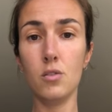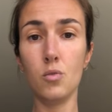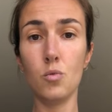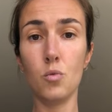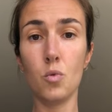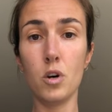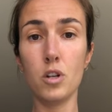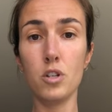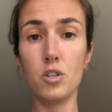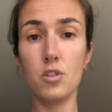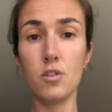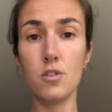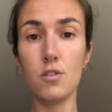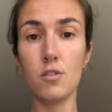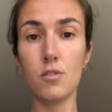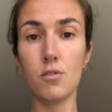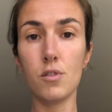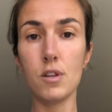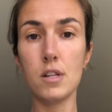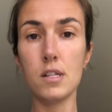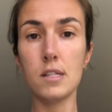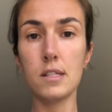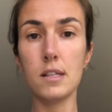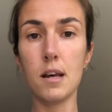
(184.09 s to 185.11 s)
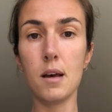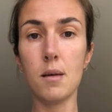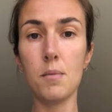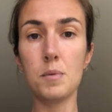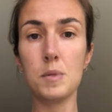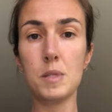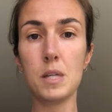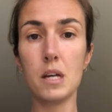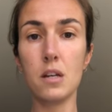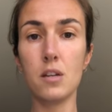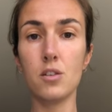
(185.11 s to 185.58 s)
one, two, three
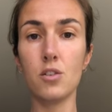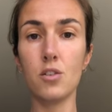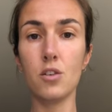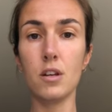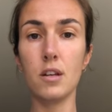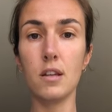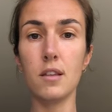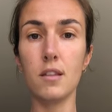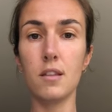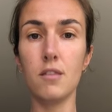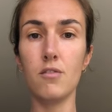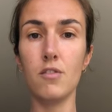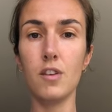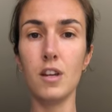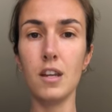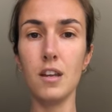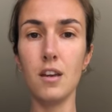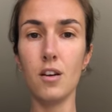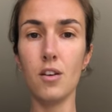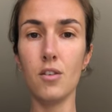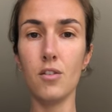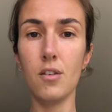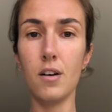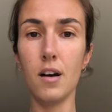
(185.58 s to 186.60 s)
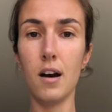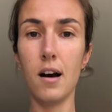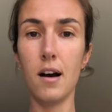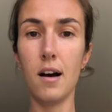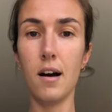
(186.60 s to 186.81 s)
steps underneath the video.